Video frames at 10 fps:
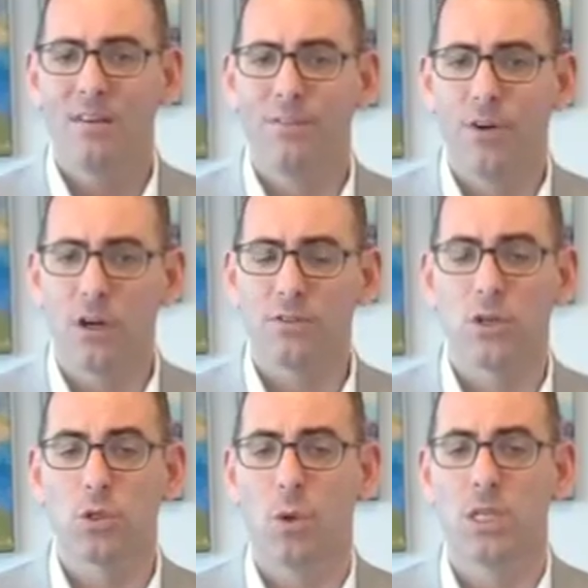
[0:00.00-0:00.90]
the first
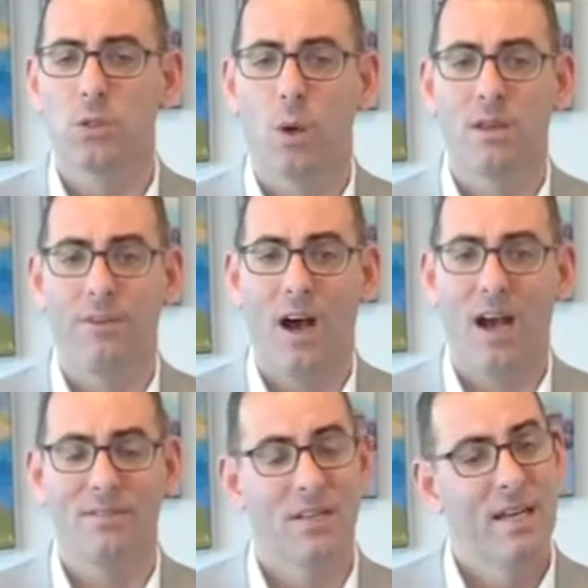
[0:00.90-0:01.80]
for
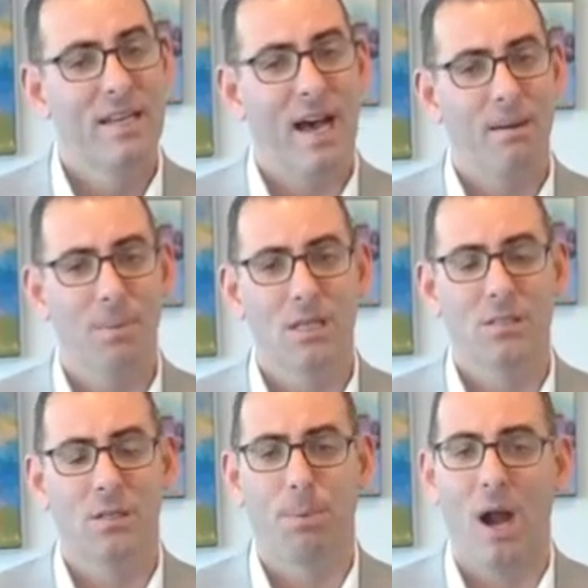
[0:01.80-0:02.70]
2025 is not a big
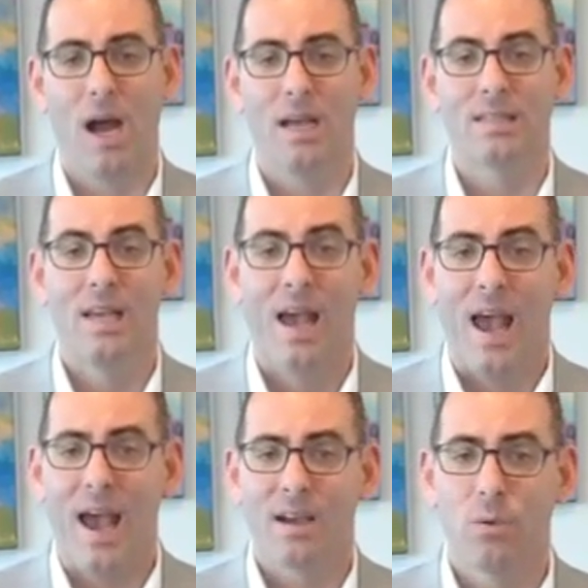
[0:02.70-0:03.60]
surprise.
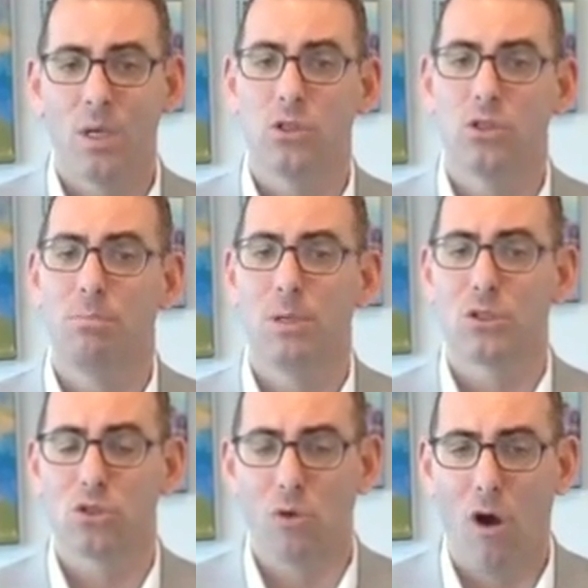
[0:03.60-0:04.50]
Equities should be
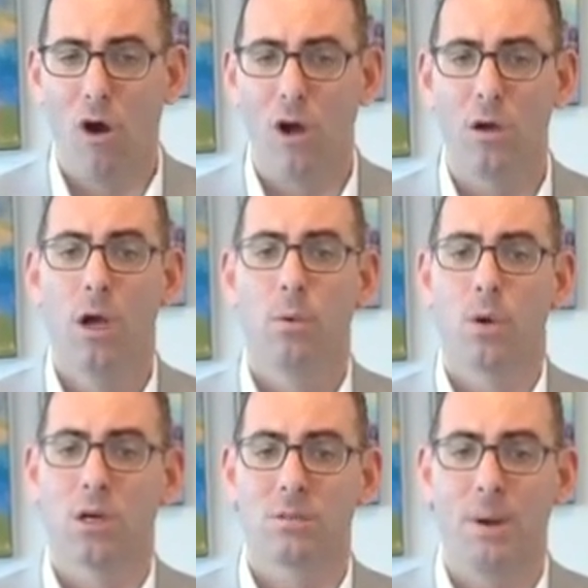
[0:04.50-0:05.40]
strong.
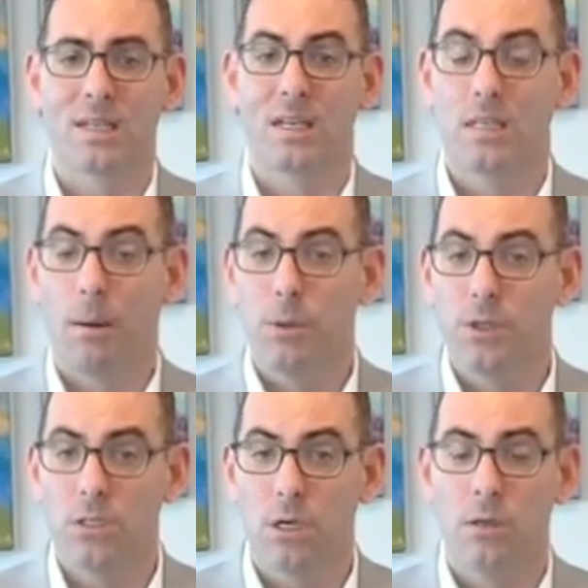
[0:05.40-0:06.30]
We're expecting
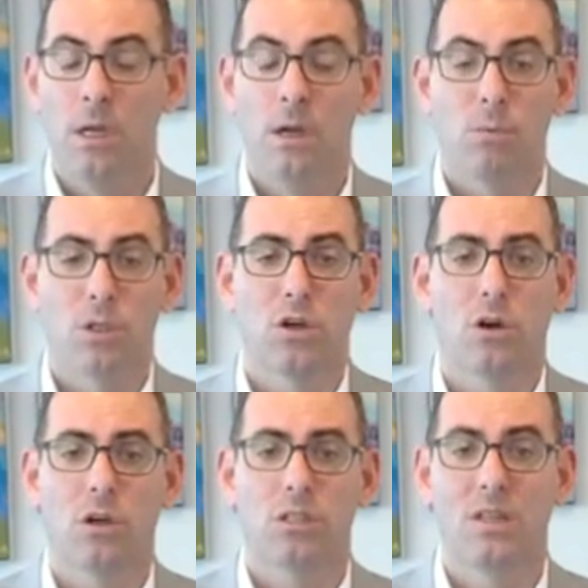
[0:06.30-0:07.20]
double-digit
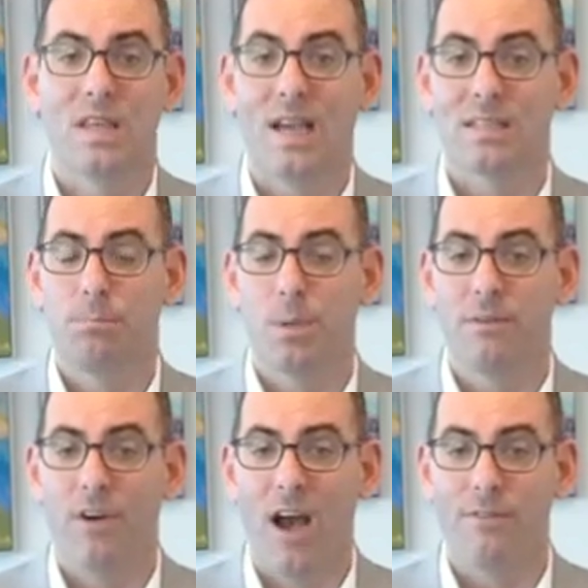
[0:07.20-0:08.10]
returns in the S&P
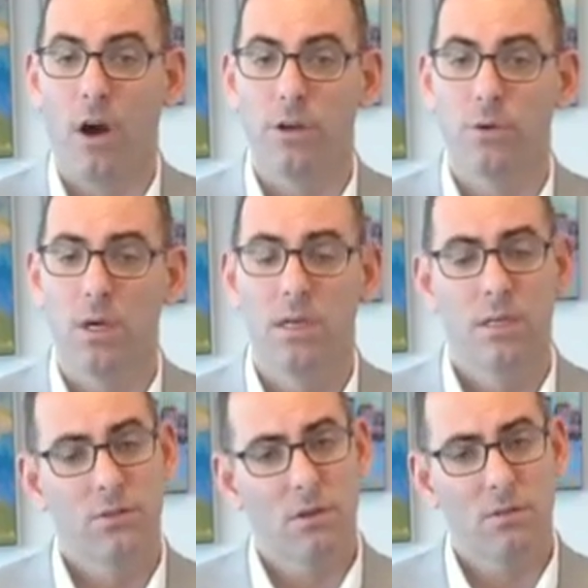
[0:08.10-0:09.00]
500,
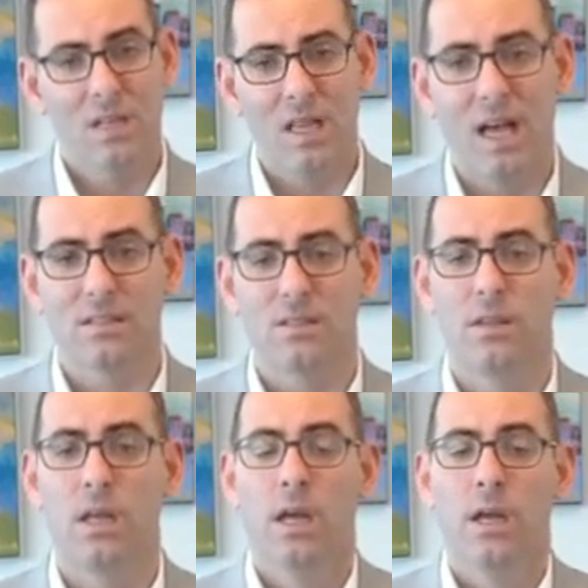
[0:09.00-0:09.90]
certainly less
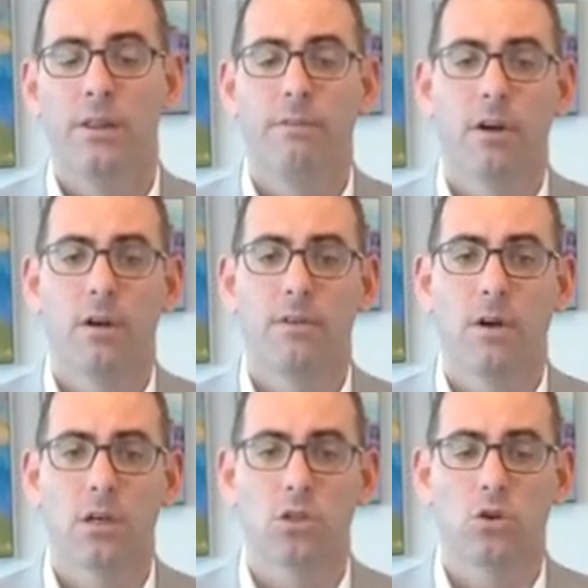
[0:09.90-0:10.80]
than the very,
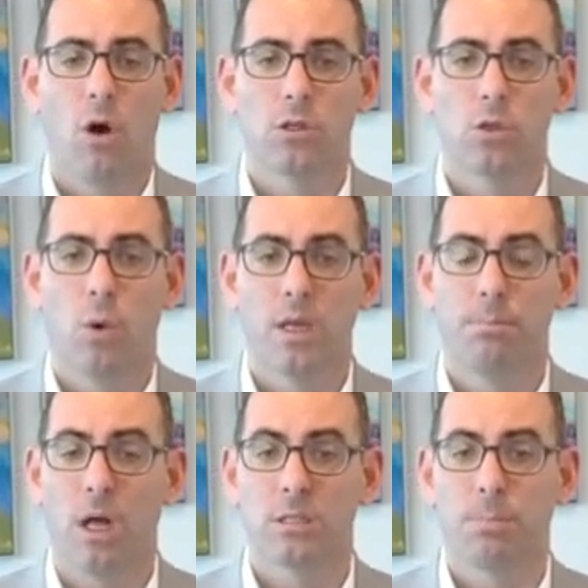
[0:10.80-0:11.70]
very strong
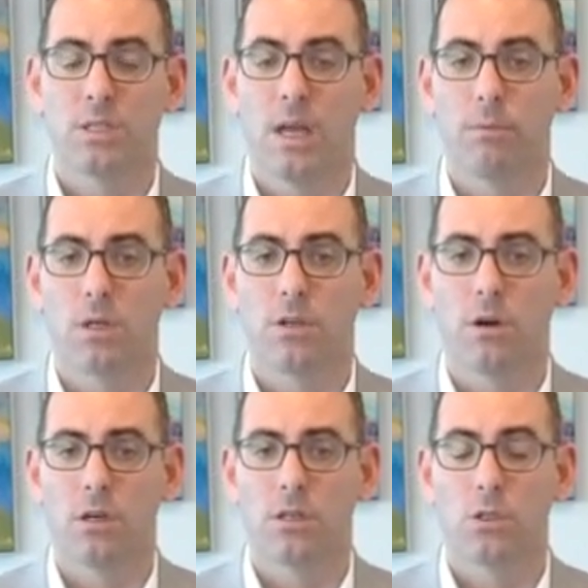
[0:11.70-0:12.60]
20+%
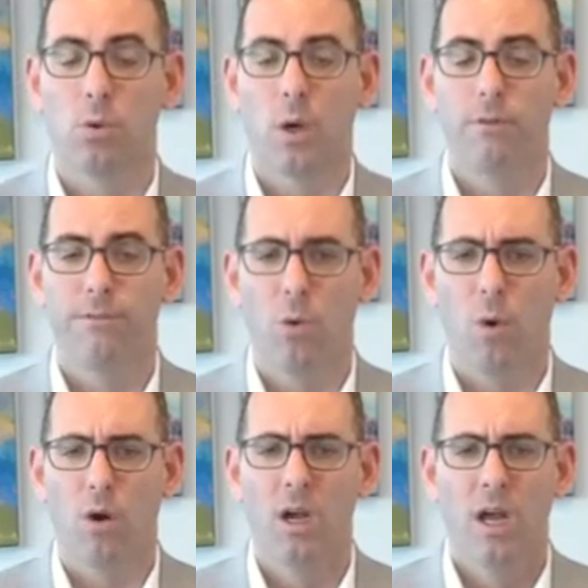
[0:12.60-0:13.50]
returns in
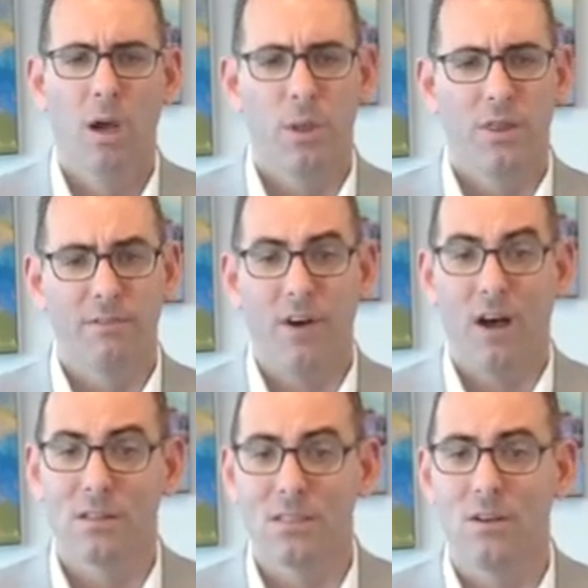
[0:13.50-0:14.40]
24. We think
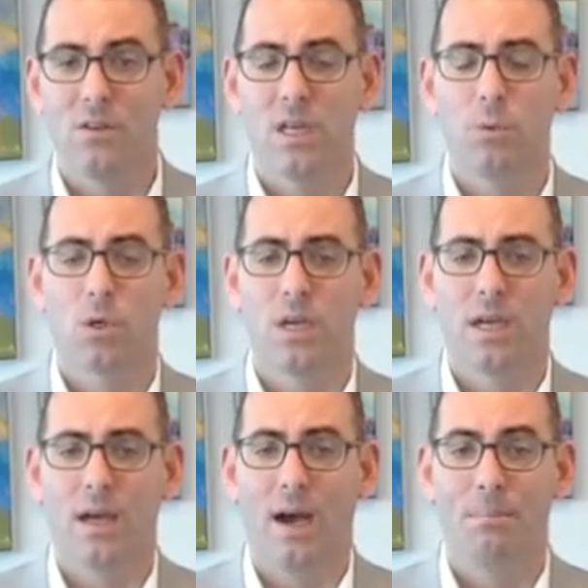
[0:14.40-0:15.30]
volatility will
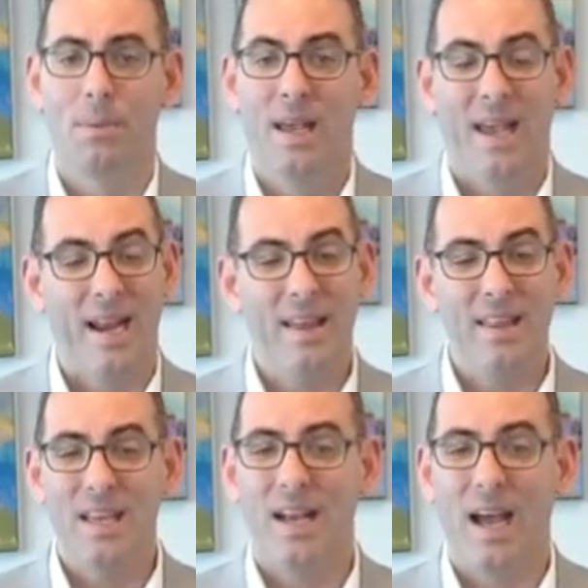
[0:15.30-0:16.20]
kick up. And I
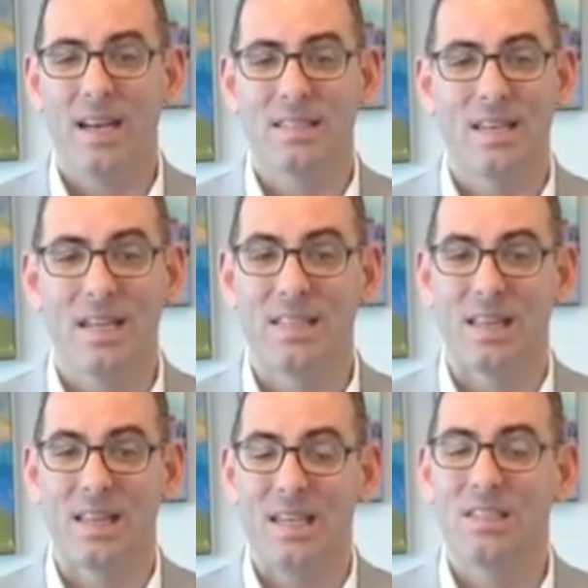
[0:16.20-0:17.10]
think the United States
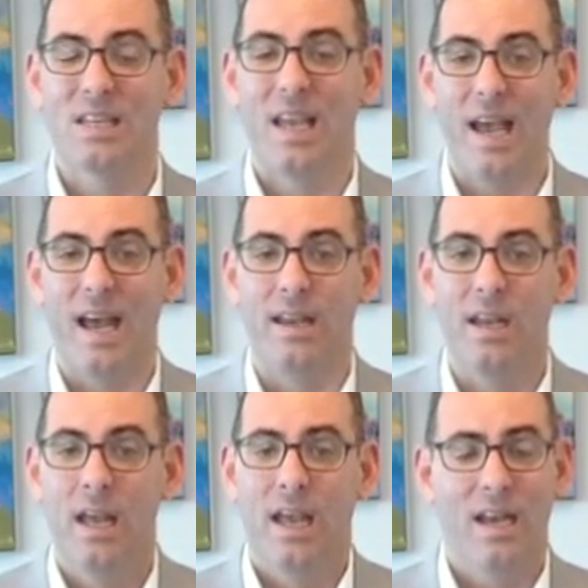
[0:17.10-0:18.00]
leads again.
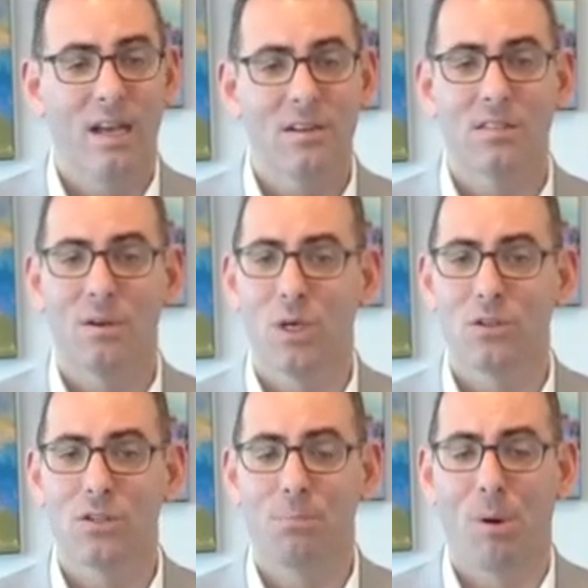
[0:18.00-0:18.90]
And here's the real
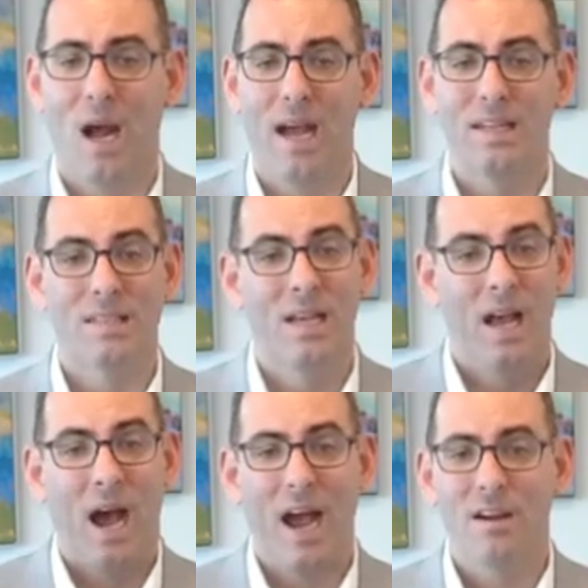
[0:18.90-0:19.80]
surprise.
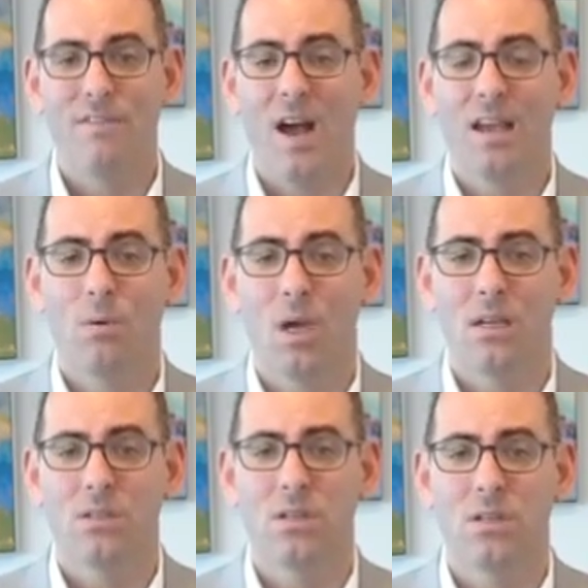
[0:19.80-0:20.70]
Higher
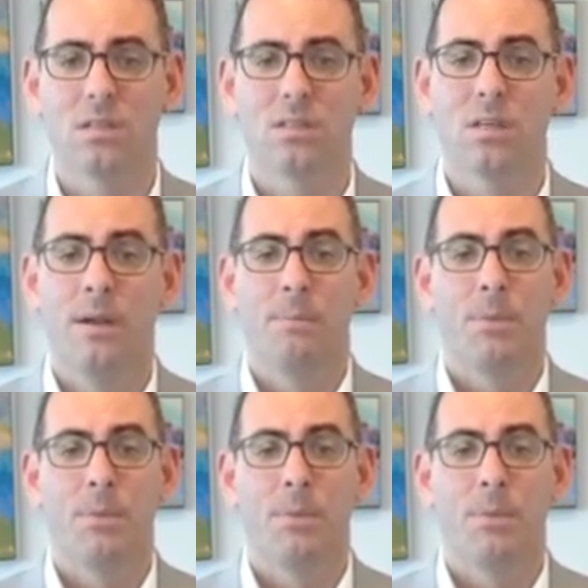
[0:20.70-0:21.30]
valuations